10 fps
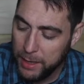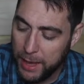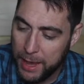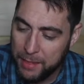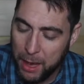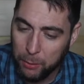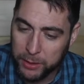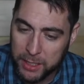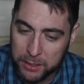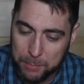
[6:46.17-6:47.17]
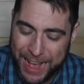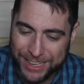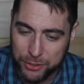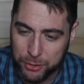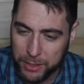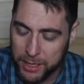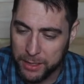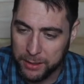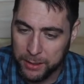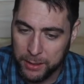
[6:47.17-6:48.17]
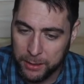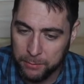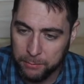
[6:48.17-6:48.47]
And that one, he's a pastor in a